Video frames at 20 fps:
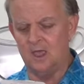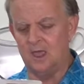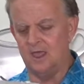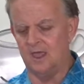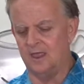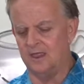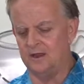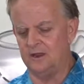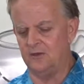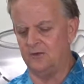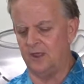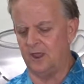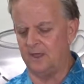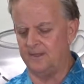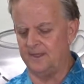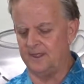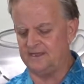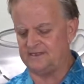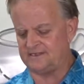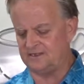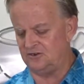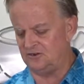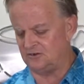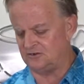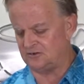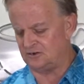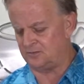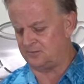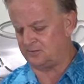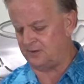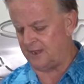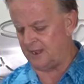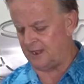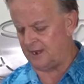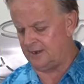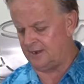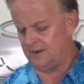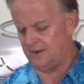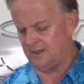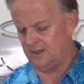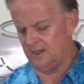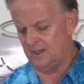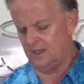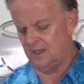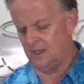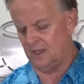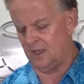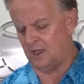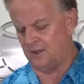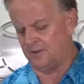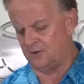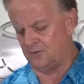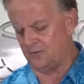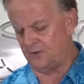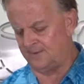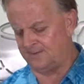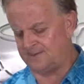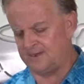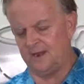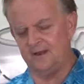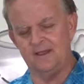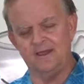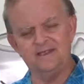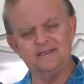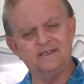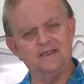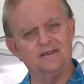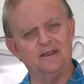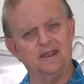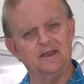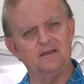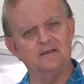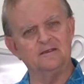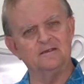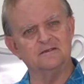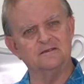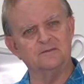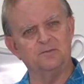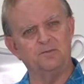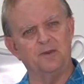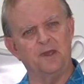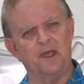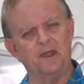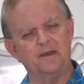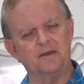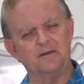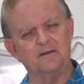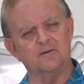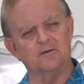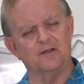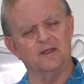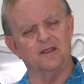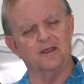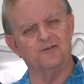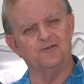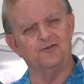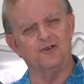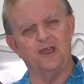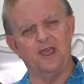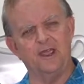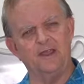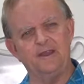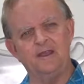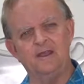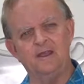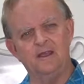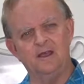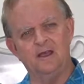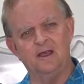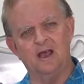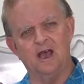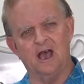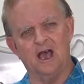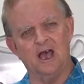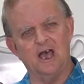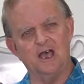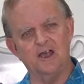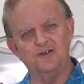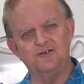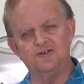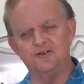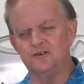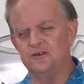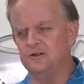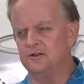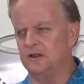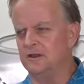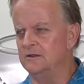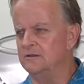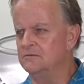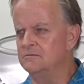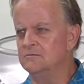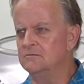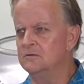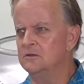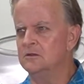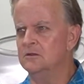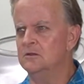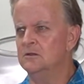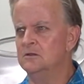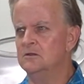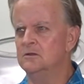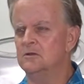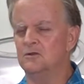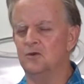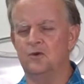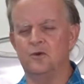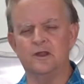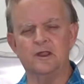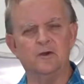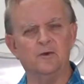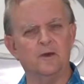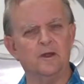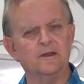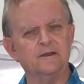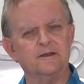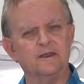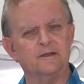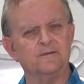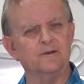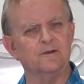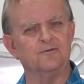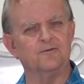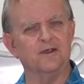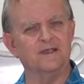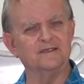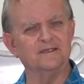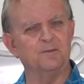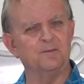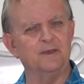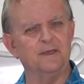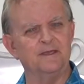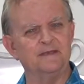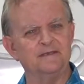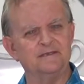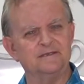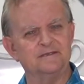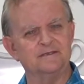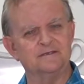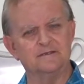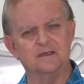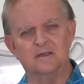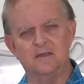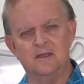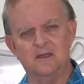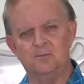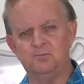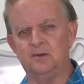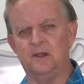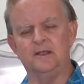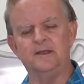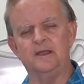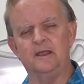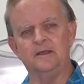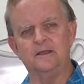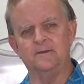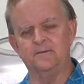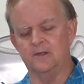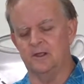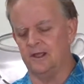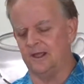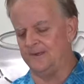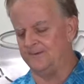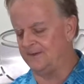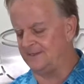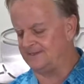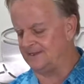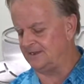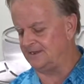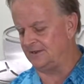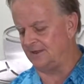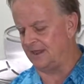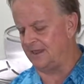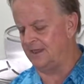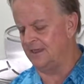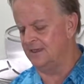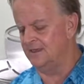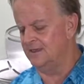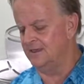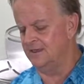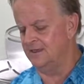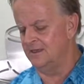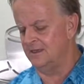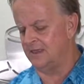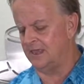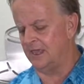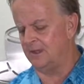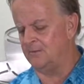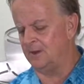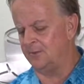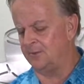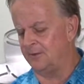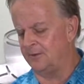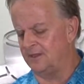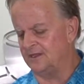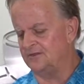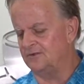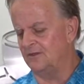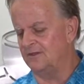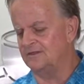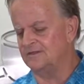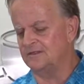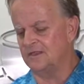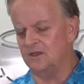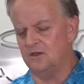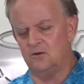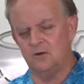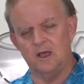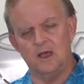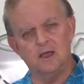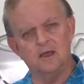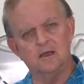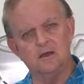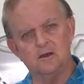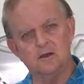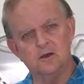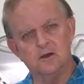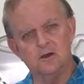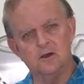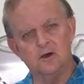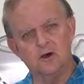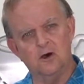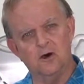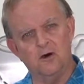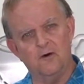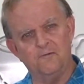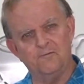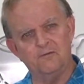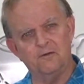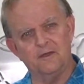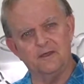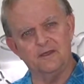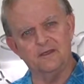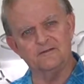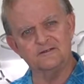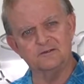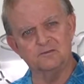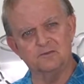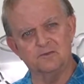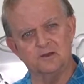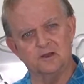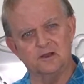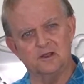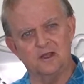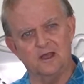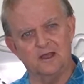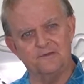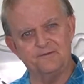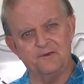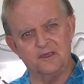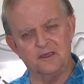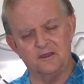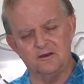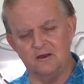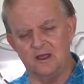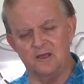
Uh, anyway, on the signature blend, on the website they said they spent, or they tried 121 different recipes, blending different coffees until they came up with this one. So uh, hopefully there's some good coffee here.